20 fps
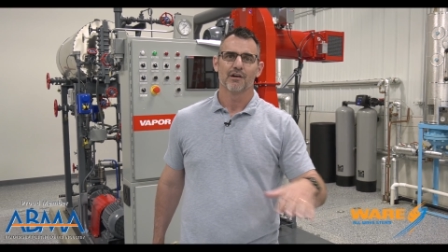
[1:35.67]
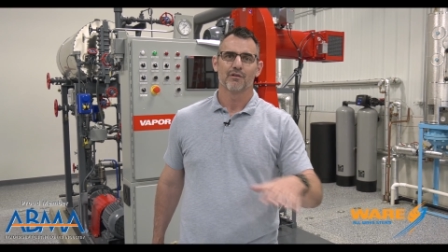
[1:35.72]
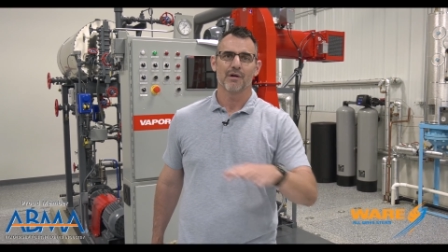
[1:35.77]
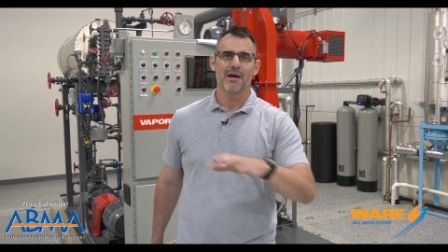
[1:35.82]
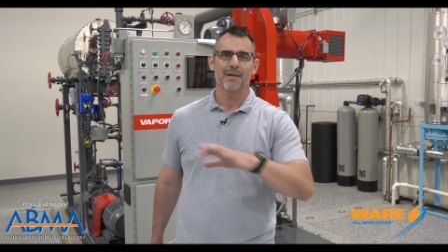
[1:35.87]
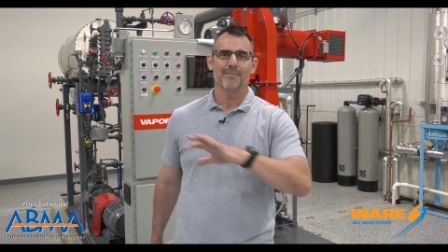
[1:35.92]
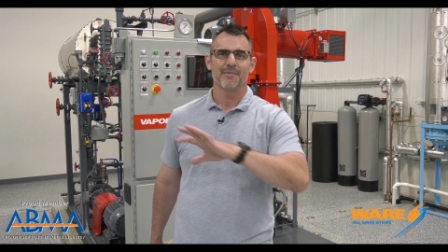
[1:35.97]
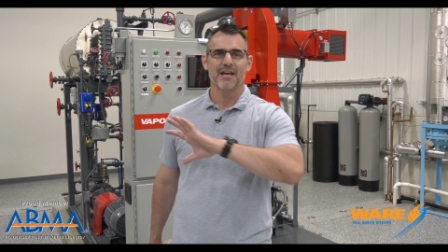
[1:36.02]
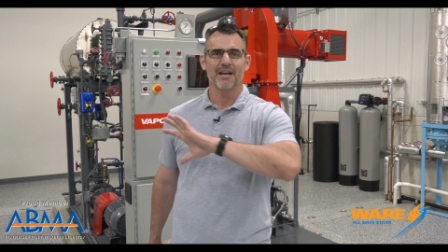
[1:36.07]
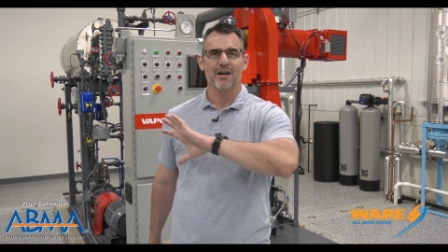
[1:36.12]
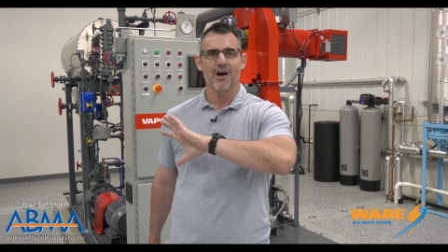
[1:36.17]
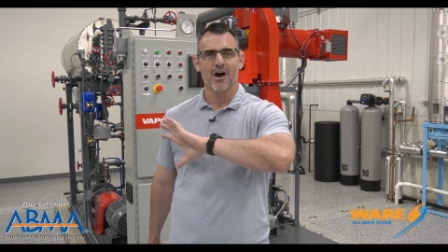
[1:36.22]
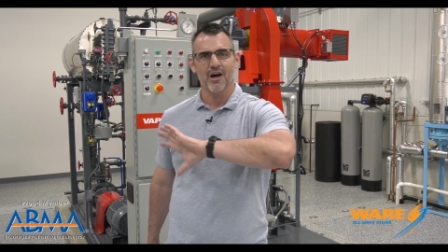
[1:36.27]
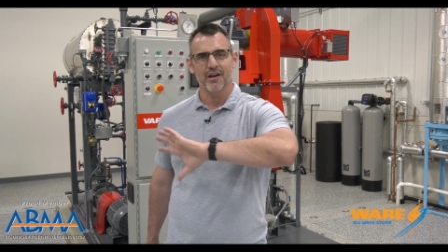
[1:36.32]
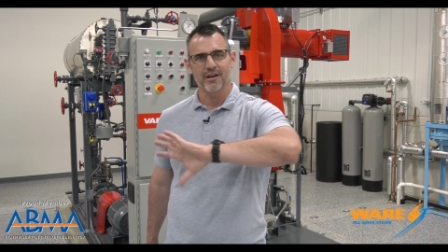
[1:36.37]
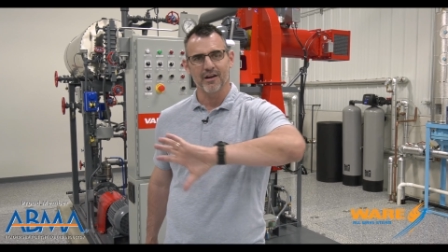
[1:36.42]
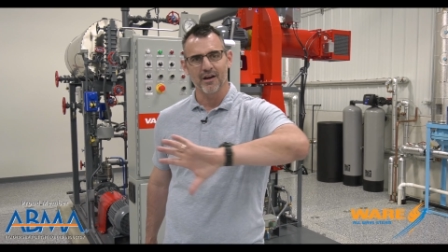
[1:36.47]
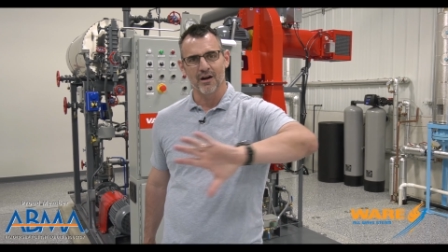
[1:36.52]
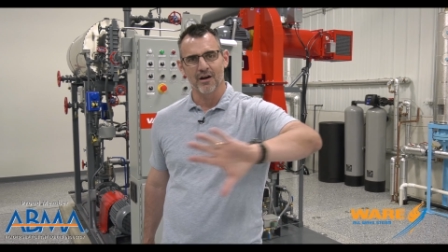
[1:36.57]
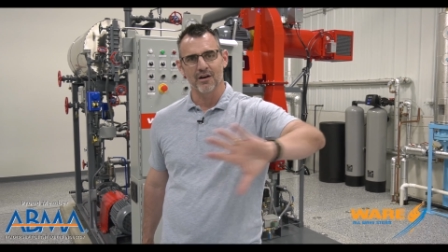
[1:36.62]
grab that
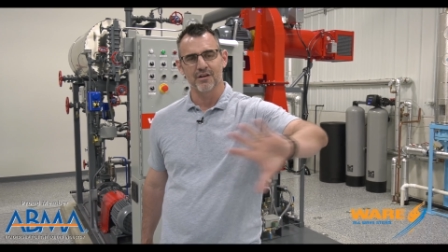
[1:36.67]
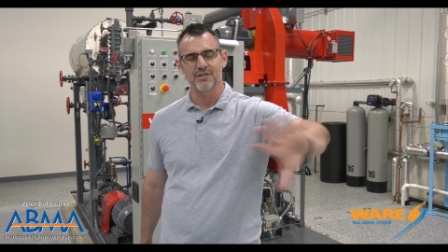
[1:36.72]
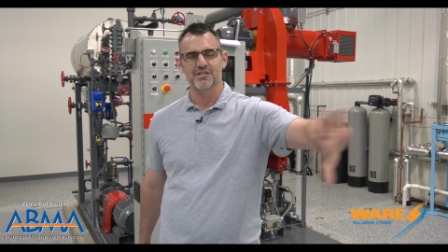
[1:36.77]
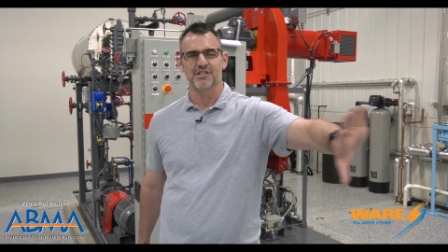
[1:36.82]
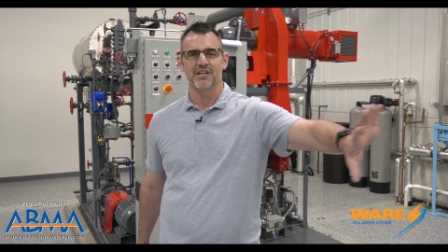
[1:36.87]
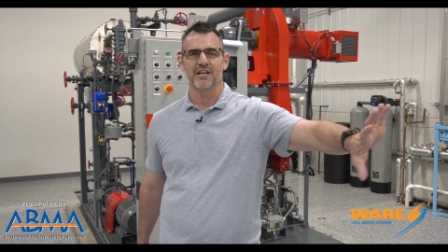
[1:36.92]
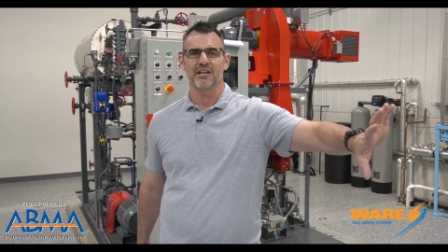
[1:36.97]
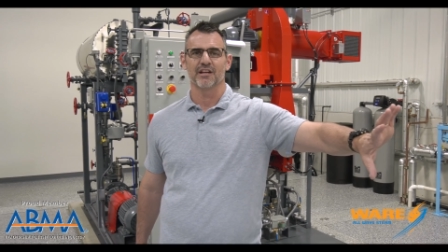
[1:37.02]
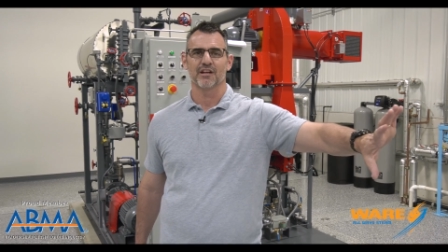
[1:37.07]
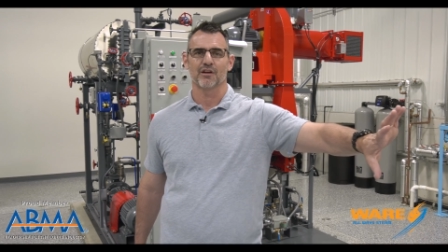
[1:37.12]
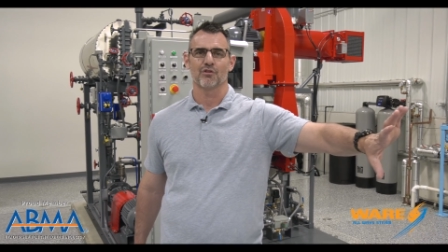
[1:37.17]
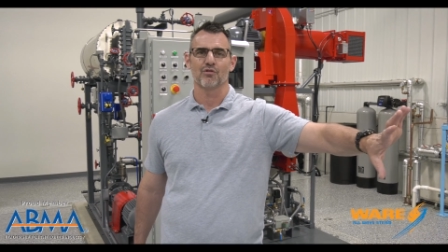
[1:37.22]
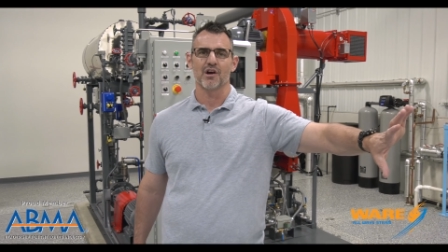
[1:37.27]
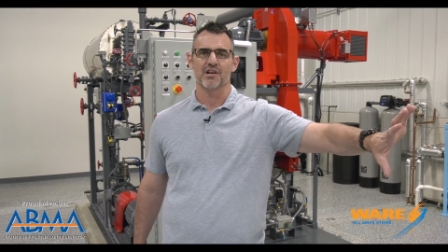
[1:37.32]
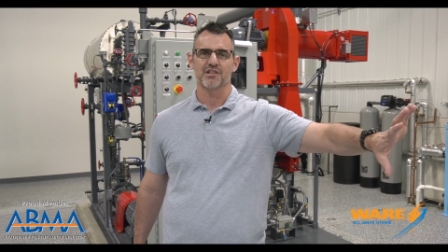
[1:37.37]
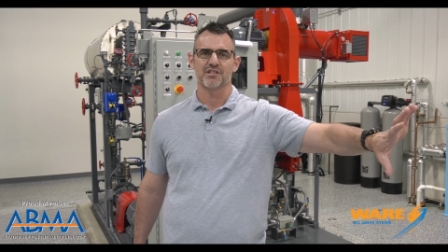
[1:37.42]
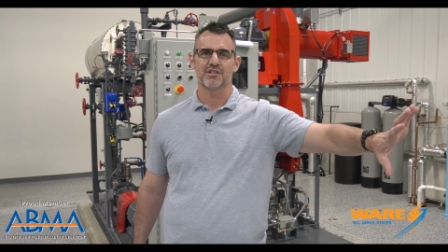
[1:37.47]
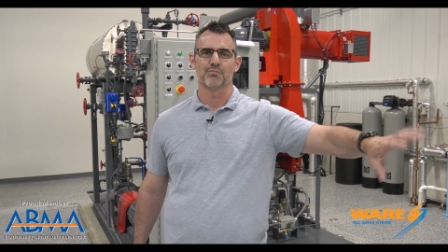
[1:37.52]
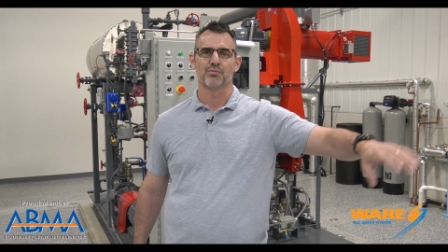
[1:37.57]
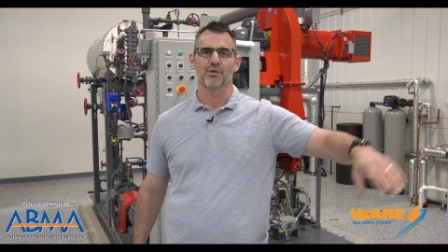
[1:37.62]
hot air, send it
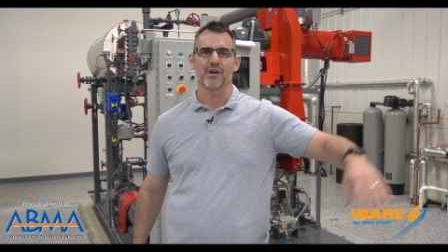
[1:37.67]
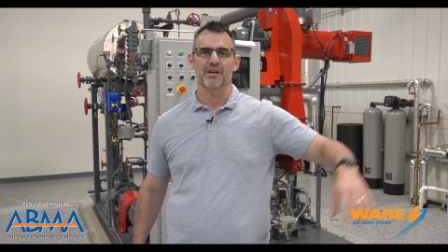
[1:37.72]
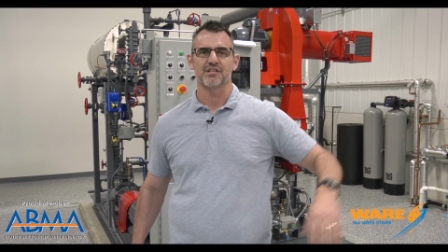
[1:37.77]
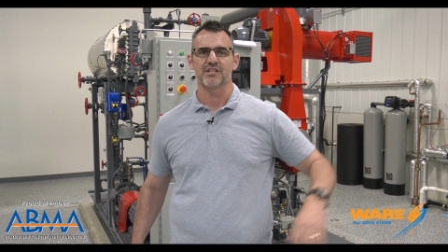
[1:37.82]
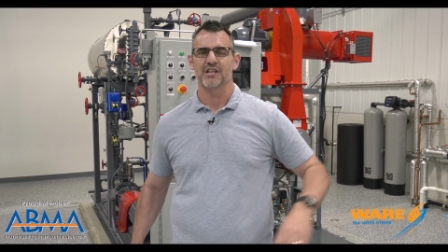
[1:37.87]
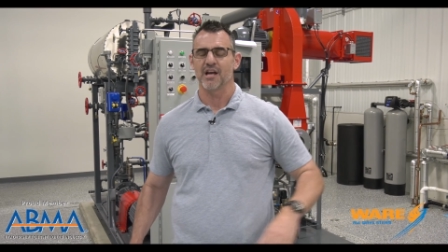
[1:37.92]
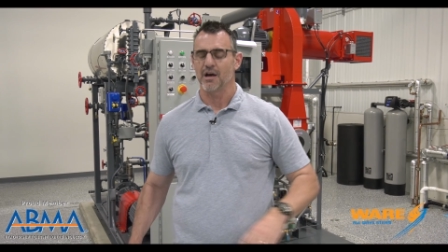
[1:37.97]
across the bricks.